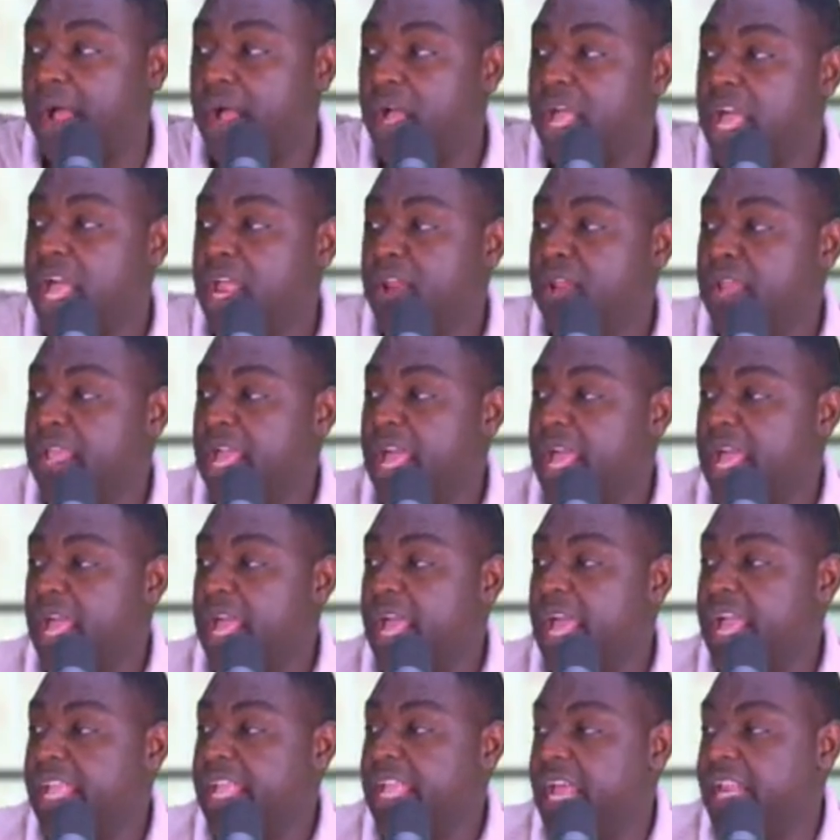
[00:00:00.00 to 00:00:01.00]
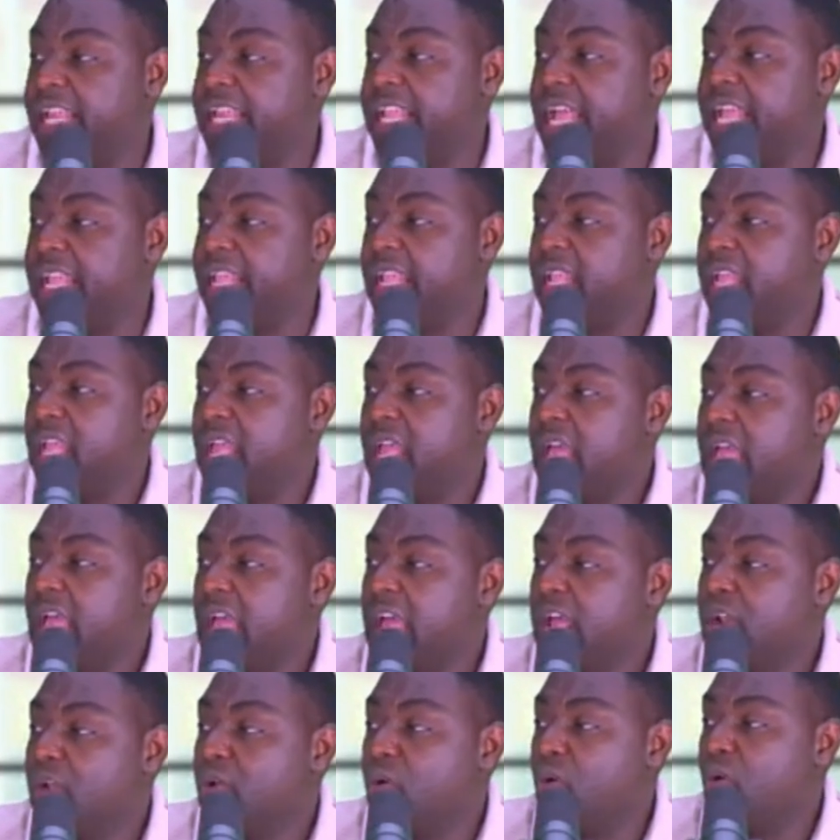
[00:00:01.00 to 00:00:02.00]
And here,
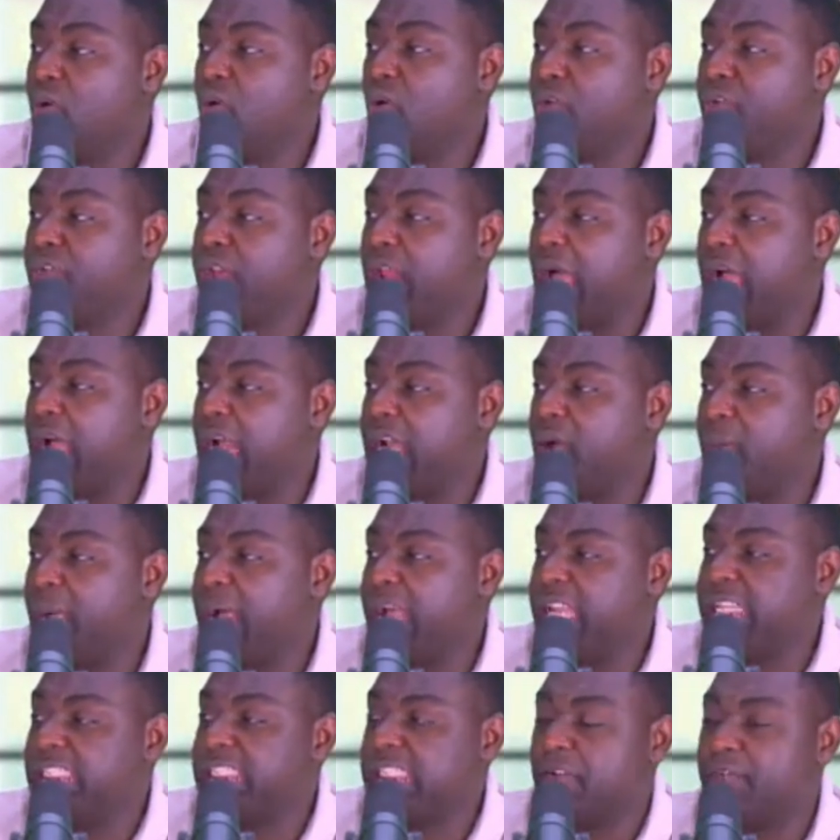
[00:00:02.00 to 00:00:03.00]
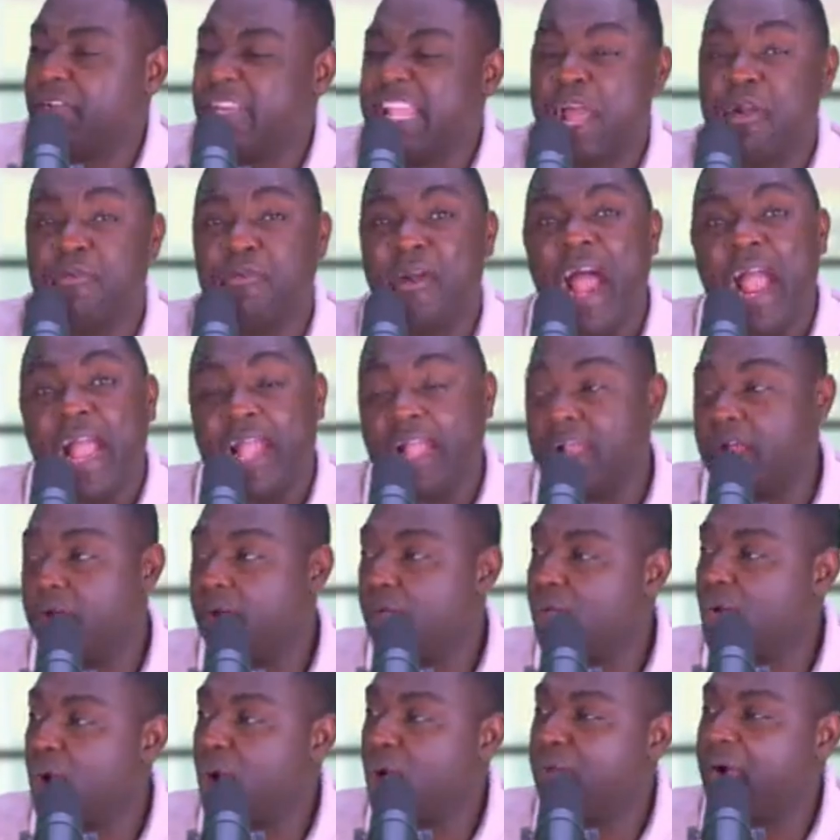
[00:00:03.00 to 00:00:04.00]
no, Osha, number 87 here, rank.
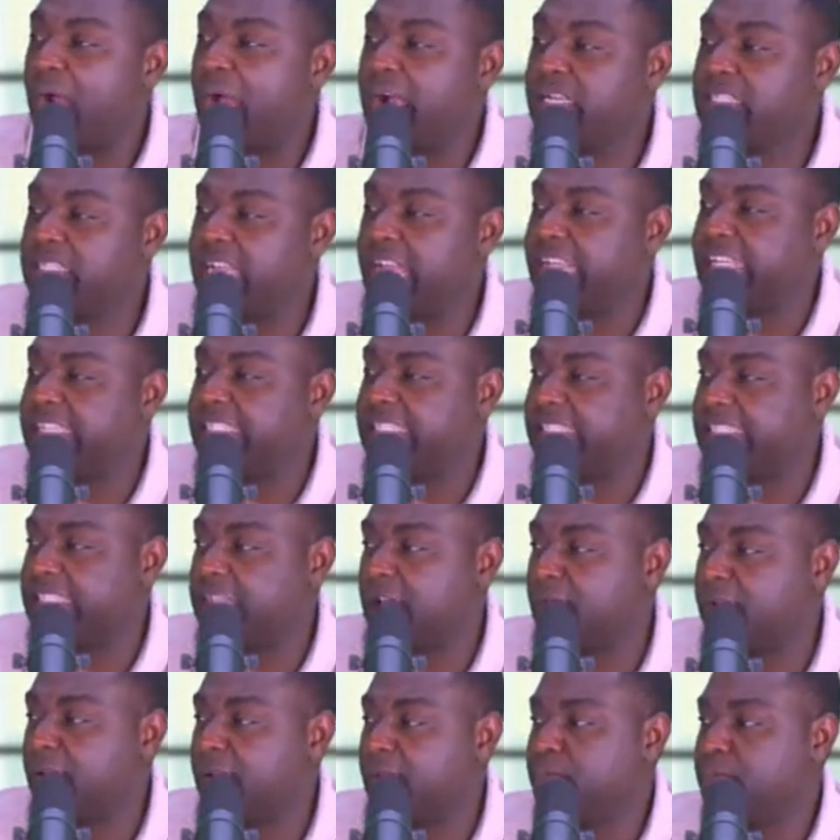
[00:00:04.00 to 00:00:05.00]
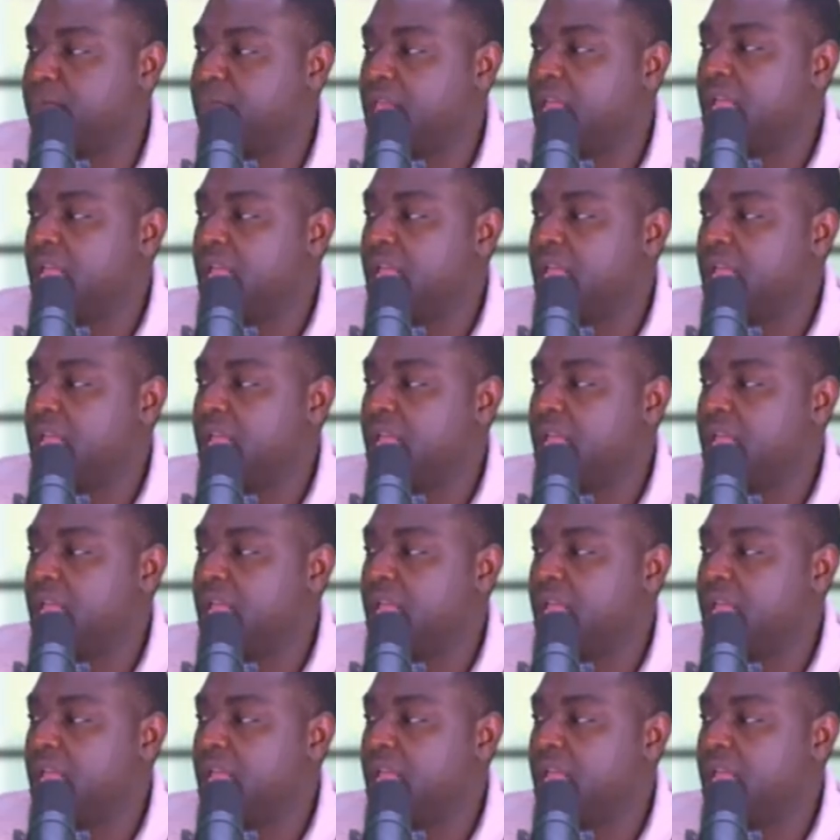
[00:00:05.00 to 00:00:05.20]
We were ranked 87.